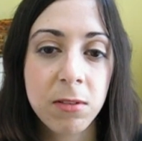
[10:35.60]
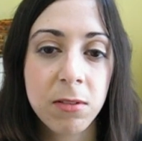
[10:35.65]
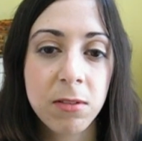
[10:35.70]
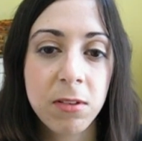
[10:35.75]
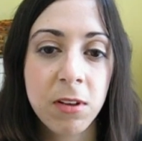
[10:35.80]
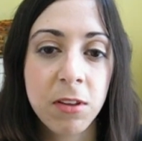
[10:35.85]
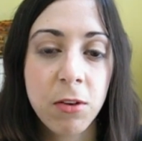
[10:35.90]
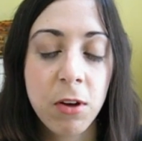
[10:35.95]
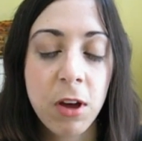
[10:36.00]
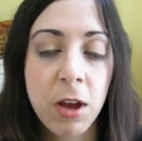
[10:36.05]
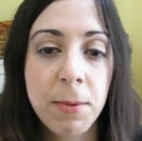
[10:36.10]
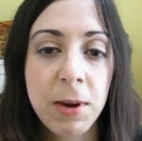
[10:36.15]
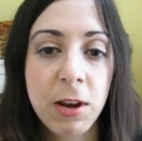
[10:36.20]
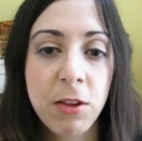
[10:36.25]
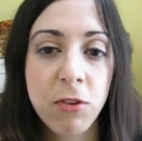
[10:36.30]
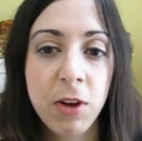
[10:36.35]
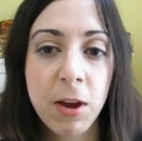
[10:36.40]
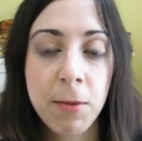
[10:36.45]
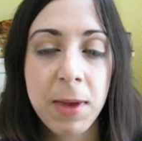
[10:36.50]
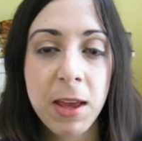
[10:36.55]
I thought I'd better
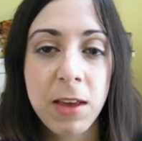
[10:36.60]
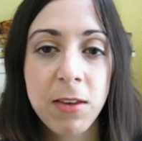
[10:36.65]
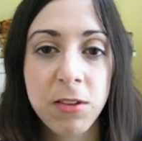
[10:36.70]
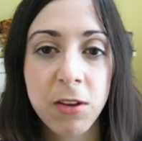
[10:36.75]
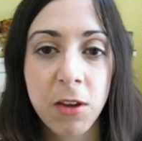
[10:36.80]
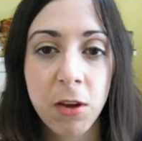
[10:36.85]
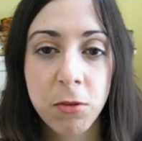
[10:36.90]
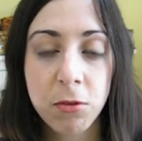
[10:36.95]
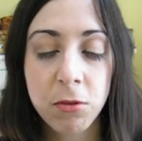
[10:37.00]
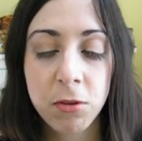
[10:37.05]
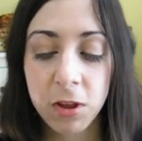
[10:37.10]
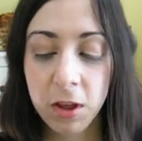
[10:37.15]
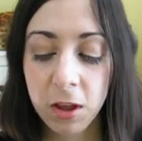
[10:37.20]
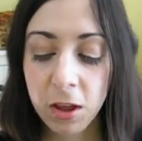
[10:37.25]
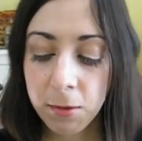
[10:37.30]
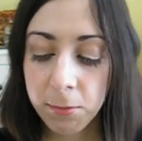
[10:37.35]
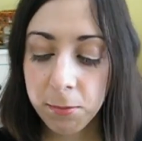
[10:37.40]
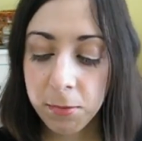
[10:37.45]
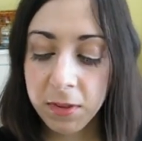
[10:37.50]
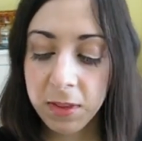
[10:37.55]
try base coat.
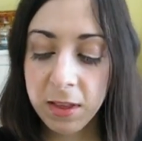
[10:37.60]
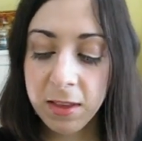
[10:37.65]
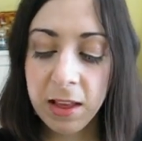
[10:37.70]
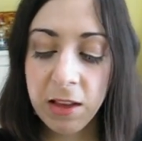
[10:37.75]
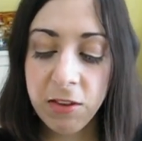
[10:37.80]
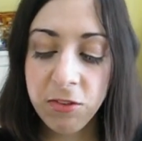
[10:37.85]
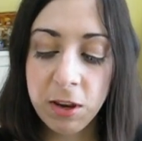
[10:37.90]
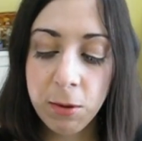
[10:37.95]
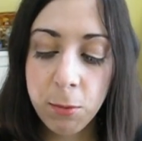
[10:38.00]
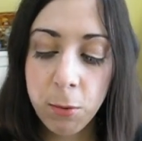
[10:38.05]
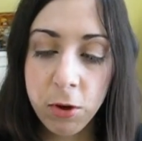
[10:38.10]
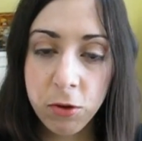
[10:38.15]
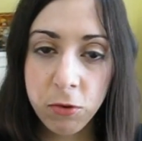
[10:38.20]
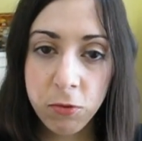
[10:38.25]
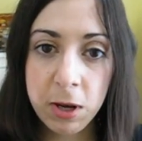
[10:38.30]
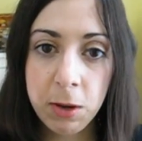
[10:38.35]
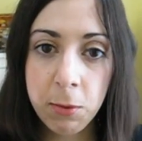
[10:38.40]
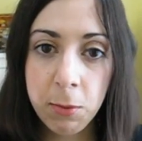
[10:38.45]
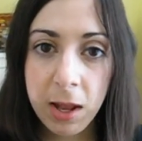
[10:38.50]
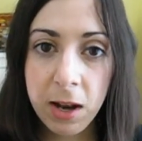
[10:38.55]
But this actually works
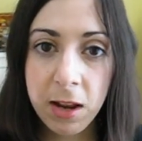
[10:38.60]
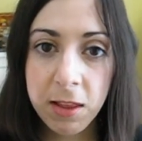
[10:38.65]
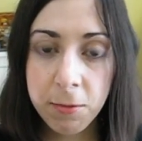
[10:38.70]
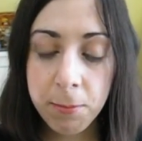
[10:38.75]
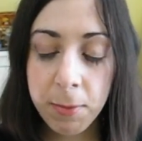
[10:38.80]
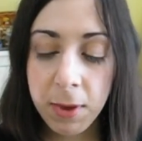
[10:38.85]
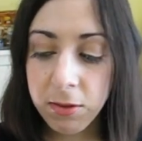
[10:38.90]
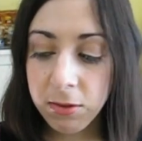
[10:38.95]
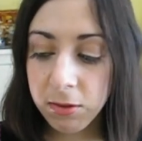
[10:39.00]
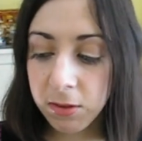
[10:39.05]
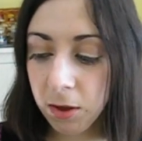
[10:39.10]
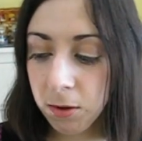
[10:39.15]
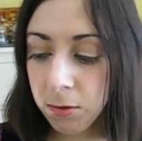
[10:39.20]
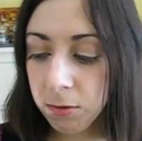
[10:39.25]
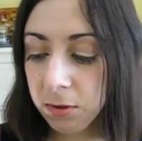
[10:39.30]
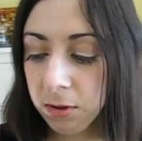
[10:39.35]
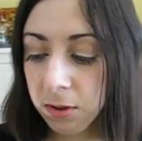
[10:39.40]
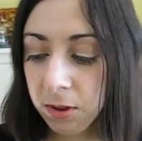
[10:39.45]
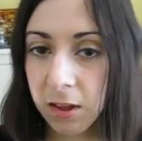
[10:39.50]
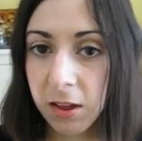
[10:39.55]
really well as base coat.